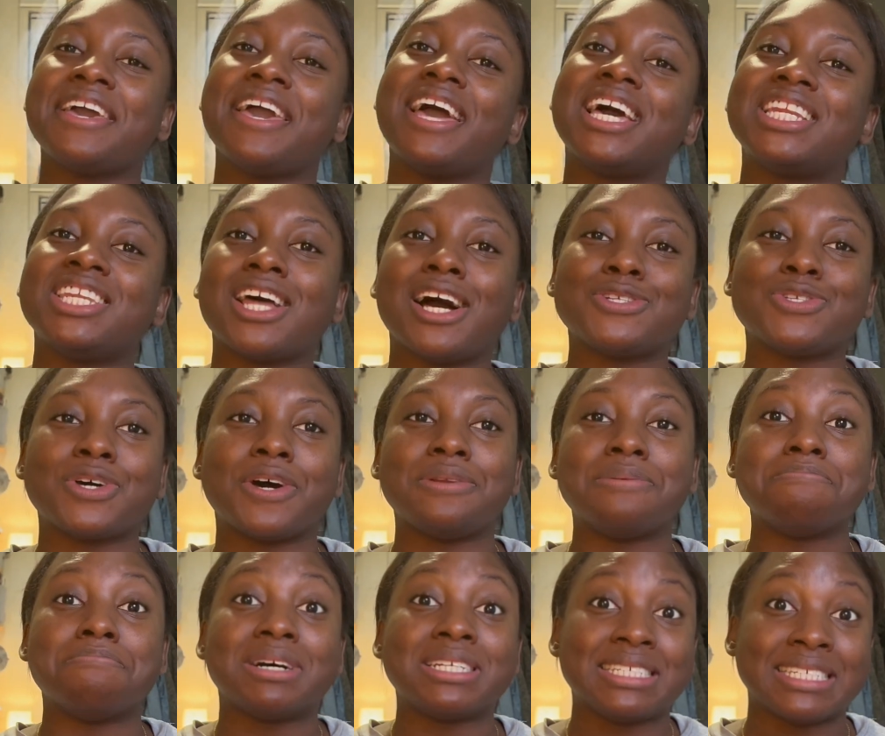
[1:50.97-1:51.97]
and not on
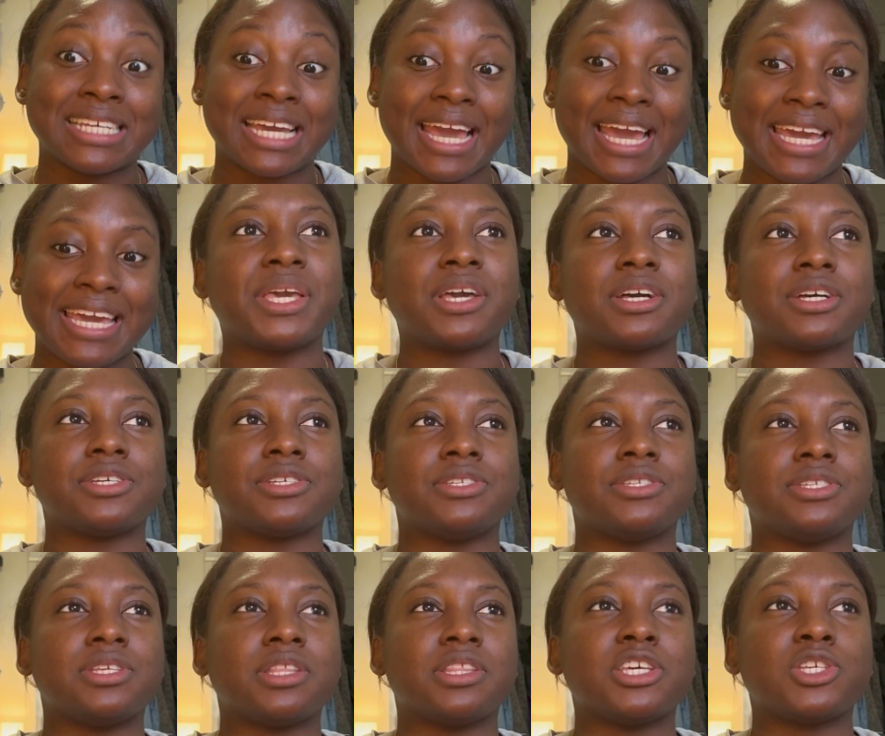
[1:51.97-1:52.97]
Monday
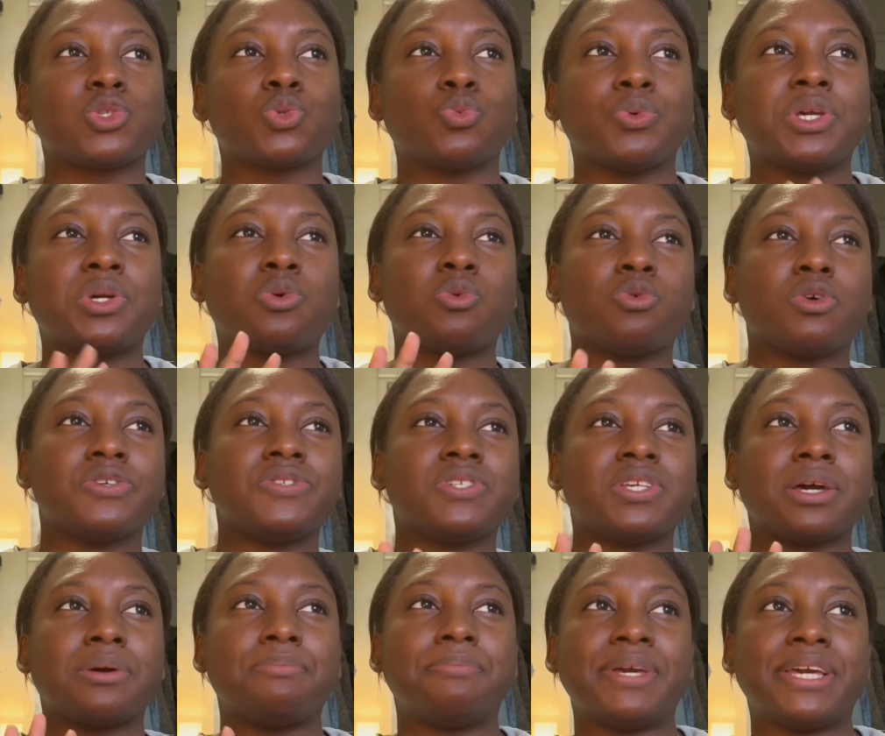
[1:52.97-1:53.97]
because this week was
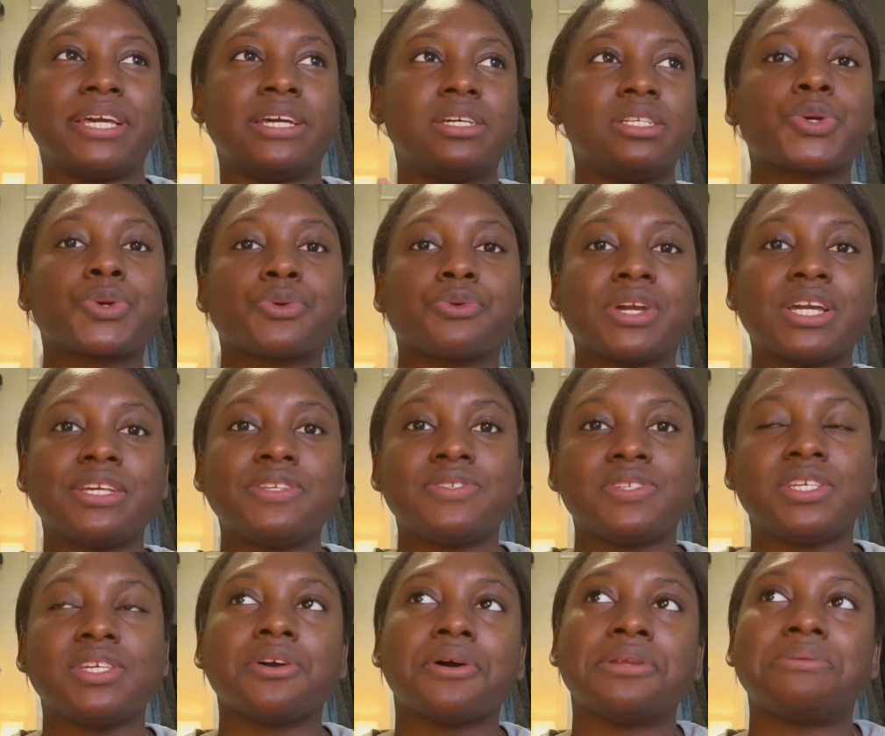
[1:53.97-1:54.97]
a bit
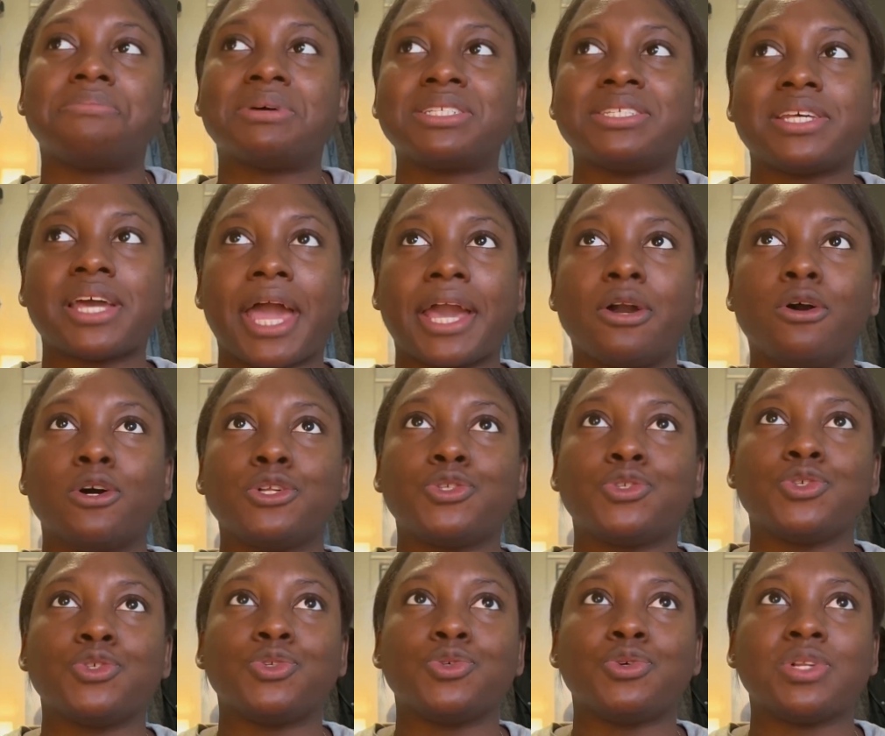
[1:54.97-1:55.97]
crazy. On Monday, I got
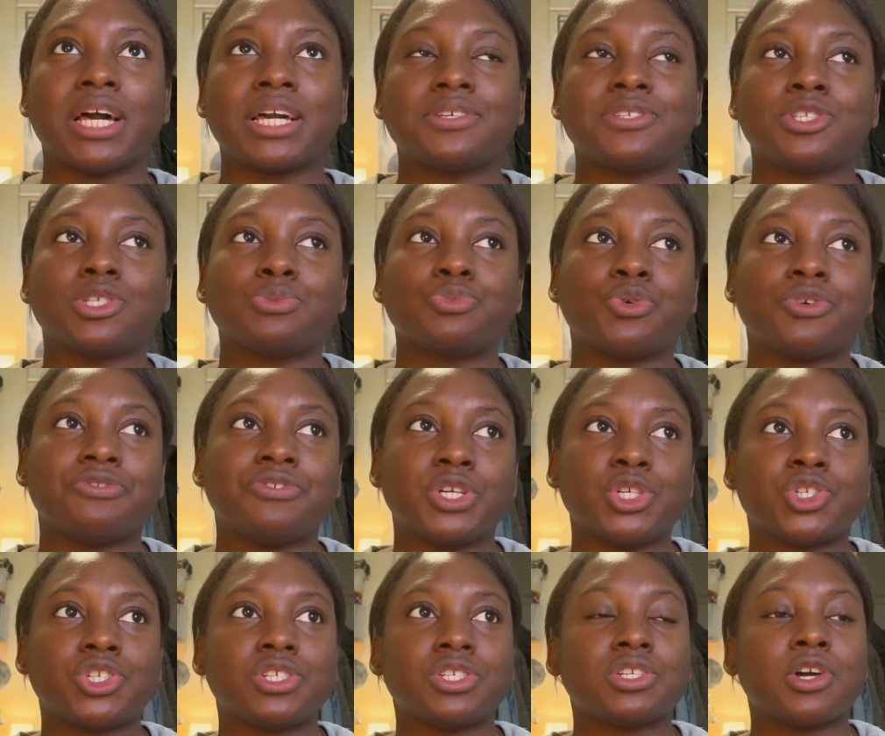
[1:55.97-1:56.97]
to do like some
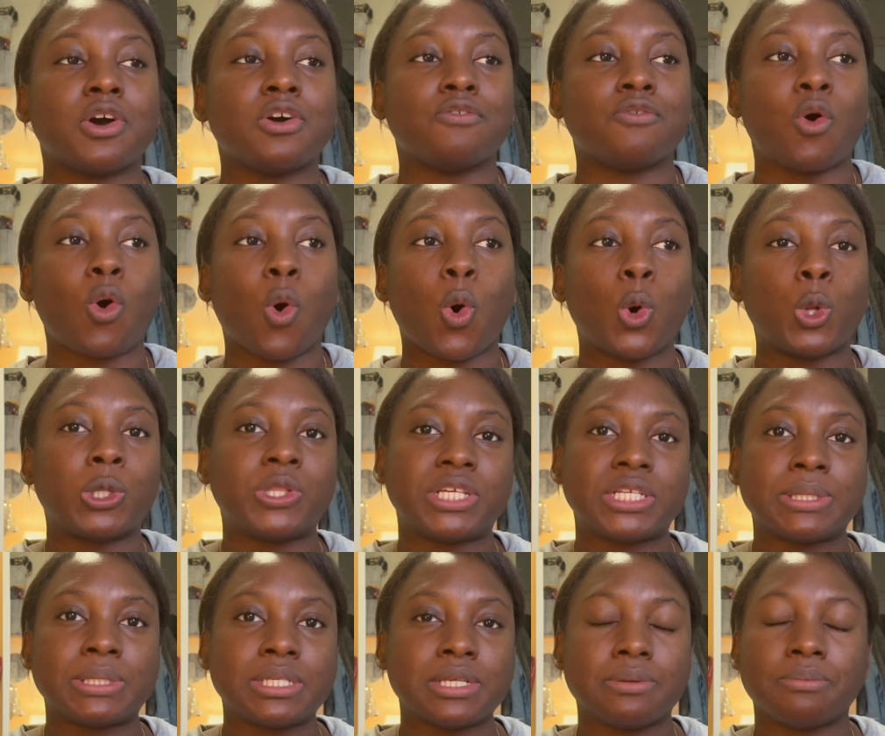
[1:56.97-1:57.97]
revision of all
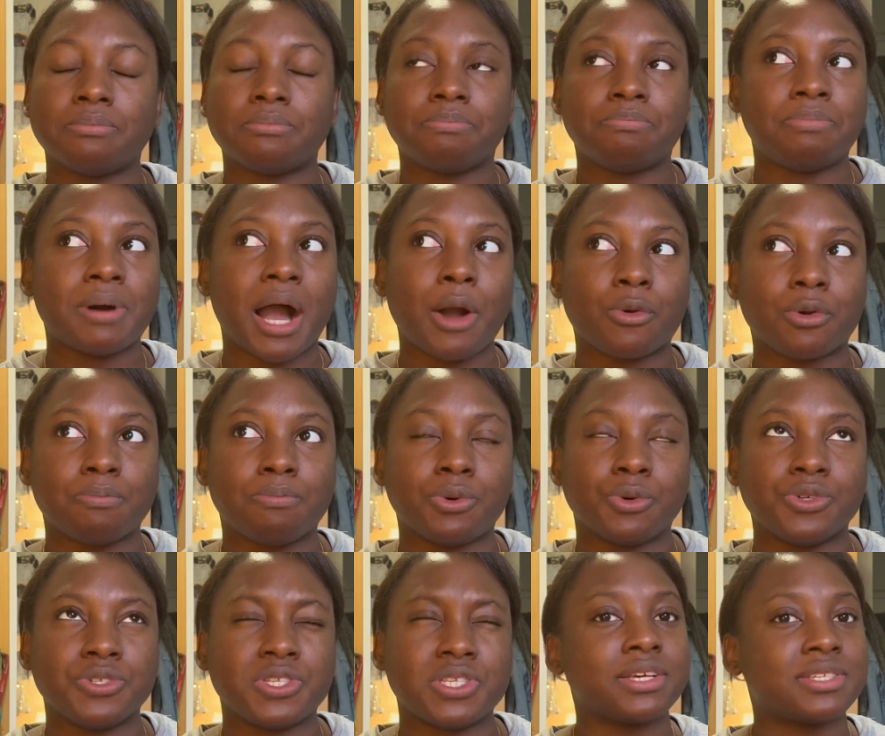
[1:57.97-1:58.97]
the
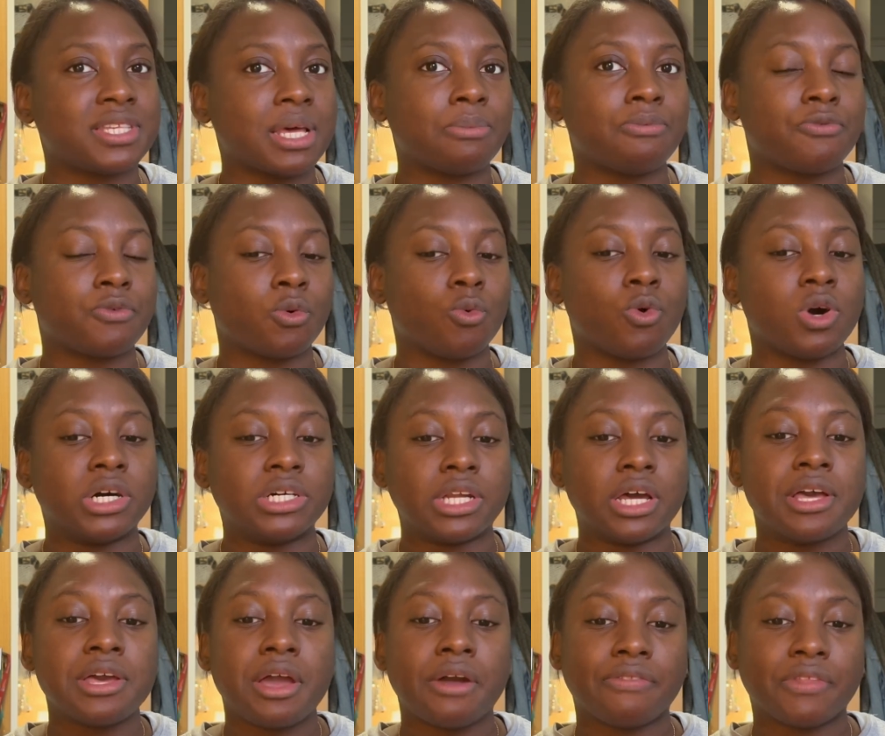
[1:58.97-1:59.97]
PowerPoints except for one
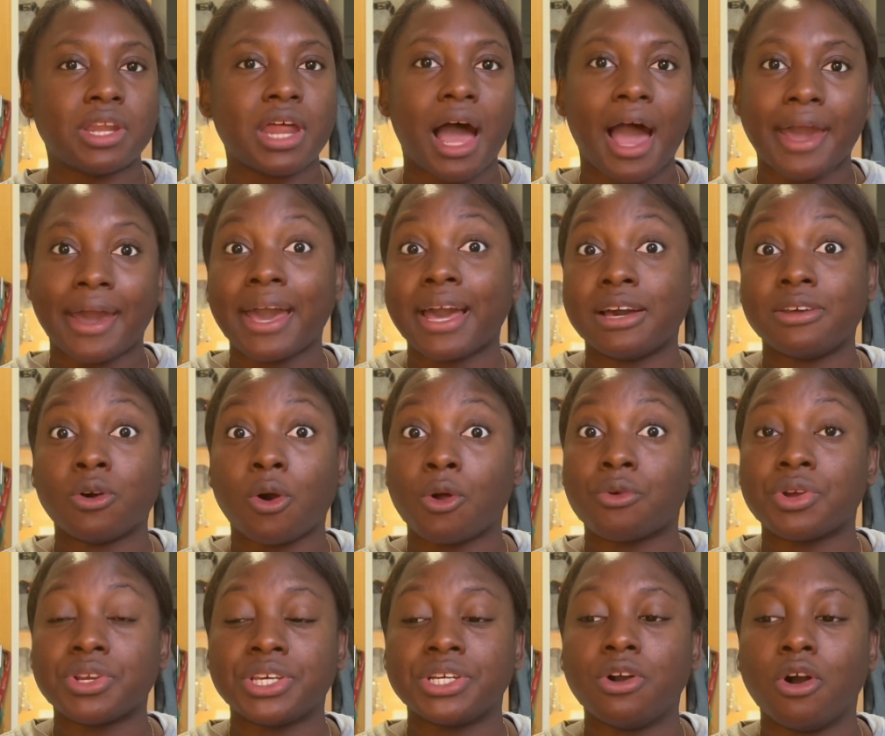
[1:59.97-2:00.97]
that I had
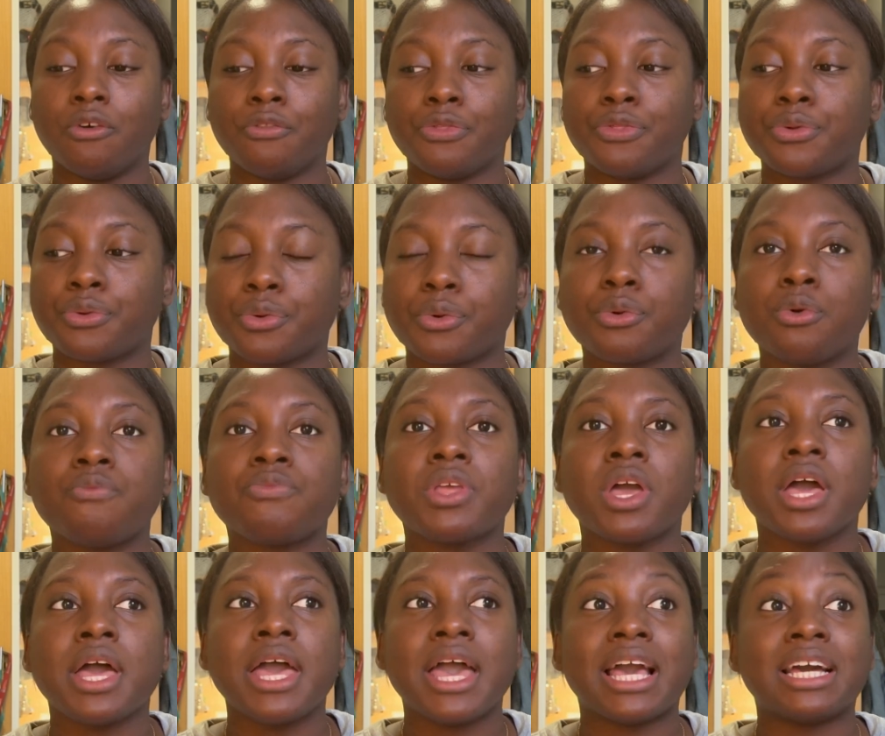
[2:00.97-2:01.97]
already gone through.
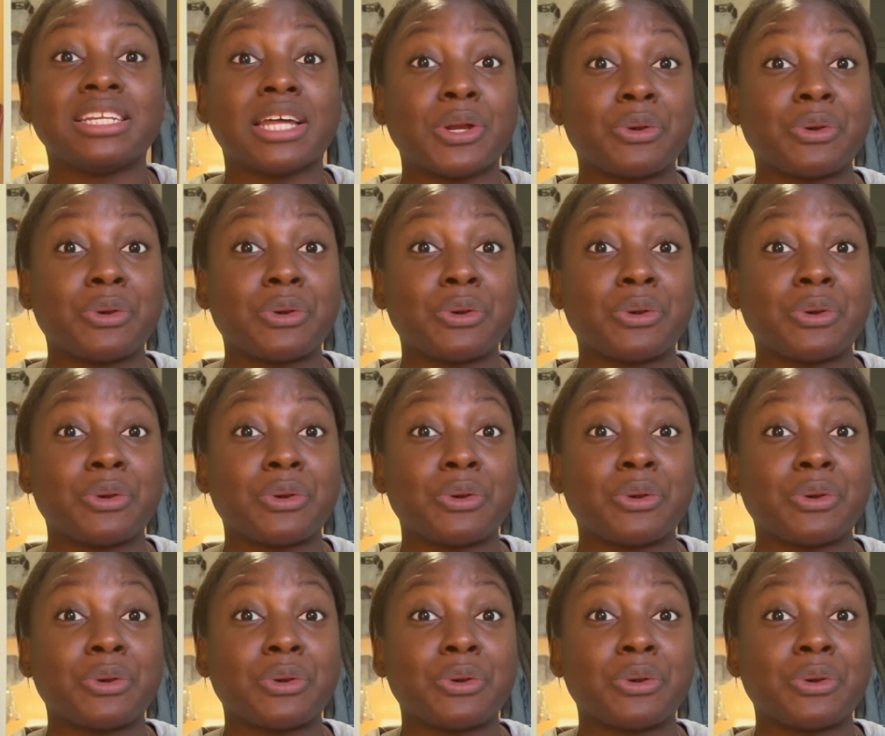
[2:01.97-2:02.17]
And I